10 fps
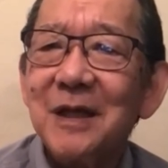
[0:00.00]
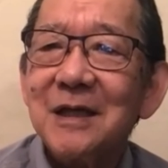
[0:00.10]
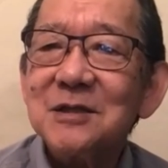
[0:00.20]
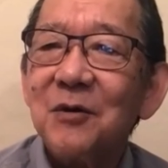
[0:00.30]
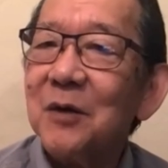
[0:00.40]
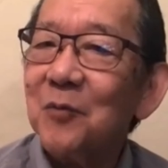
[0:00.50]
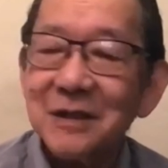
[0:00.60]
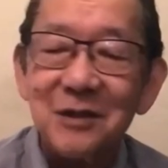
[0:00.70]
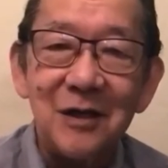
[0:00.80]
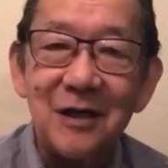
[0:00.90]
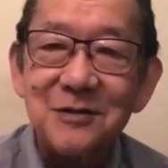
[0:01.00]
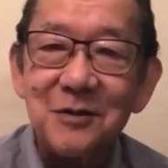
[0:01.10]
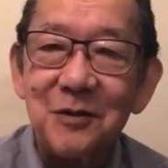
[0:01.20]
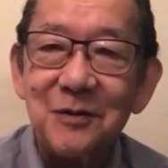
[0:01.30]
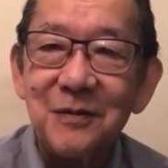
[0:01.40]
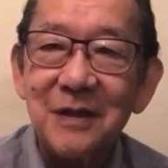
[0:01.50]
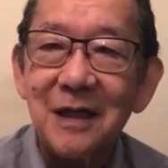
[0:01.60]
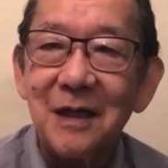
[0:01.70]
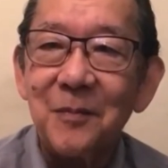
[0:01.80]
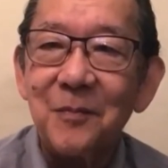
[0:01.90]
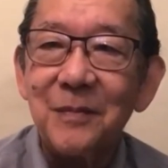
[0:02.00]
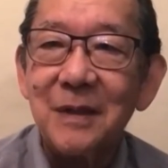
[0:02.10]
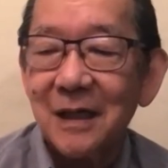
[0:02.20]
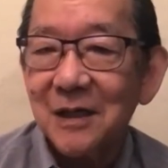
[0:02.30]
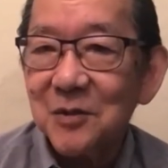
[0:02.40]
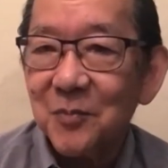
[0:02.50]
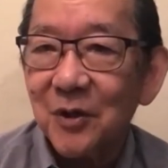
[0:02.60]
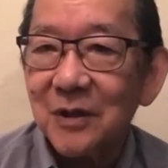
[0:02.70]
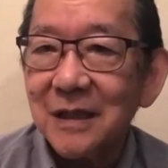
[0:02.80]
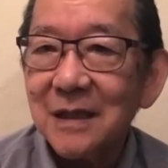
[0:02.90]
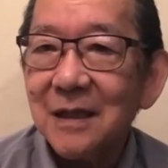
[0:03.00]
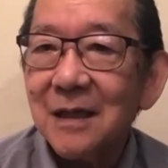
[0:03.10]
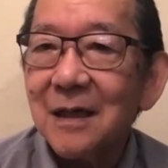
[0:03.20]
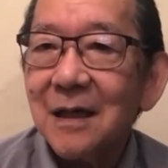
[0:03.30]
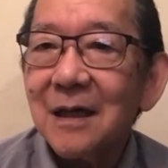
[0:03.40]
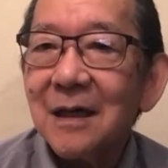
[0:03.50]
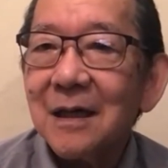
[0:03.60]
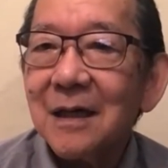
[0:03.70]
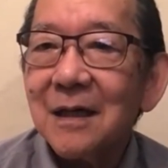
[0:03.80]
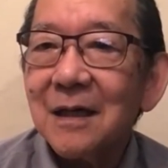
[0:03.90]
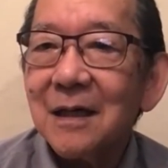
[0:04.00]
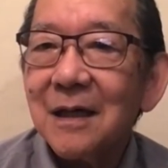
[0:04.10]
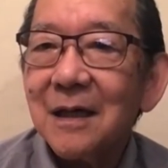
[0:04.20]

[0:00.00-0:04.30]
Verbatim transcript: So I went to law school, got into Berkeley, and